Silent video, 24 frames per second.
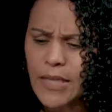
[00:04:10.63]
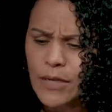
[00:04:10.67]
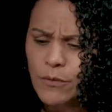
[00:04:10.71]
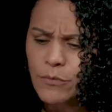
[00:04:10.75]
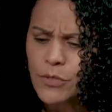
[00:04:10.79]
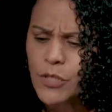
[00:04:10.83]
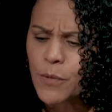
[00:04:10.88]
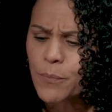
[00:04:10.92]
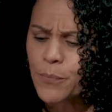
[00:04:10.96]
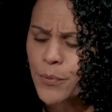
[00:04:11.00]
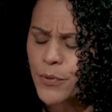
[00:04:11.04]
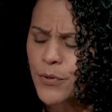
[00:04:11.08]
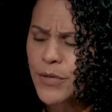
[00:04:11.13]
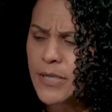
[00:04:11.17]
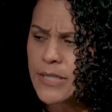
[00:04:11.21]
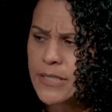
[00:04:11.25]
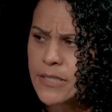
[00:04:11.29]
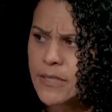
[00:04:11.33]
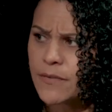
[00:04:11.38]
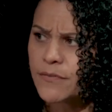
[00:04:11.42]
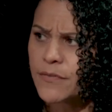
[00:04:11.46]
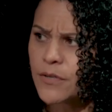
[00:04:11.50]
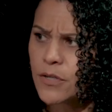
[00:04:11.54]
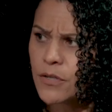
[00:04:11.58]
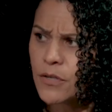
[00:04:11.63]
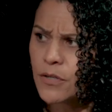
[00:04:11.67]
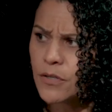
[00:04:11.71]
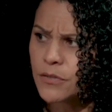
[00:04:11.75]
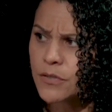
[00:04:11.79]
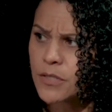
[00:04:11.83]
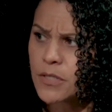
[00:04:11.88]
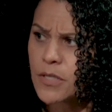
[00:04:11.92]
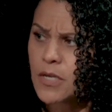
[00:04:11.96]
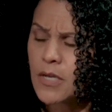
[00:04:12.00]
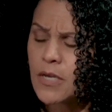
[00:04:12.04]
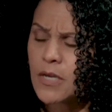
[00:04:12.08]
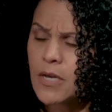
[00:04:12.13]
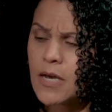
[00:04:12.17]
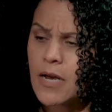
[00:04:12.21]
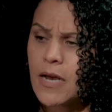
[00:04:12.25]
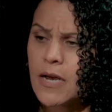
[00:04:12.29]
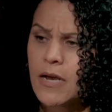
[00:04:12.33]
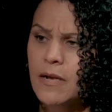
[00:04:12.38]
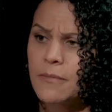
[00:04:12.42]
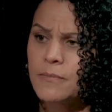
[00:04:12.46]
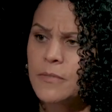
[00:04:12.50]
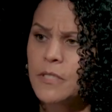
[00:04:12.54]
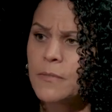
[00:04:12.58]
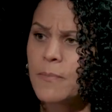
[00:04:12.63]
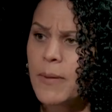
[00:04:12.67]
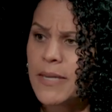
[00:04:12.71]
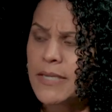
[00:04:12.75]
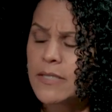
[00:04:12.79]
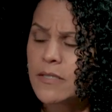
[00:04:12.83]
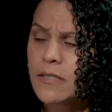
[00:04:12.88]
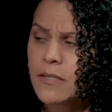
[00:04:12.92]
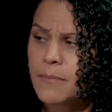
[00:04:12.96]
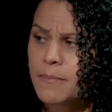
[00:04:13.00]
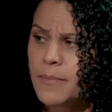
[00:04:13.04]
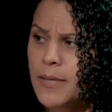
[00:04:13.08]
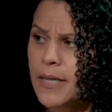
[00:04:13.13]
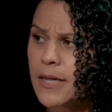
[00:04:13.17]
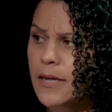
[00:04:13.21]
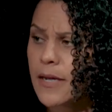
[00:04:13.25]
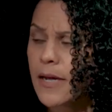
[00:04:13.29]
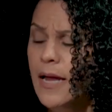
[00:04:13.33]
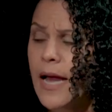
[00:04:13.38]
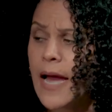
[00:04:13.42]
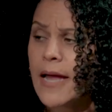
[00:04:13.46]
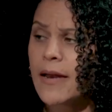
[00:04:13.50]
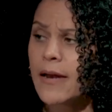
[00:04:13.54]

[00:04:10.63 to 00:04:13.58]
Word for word: it was a pretty difficult um, space to be in.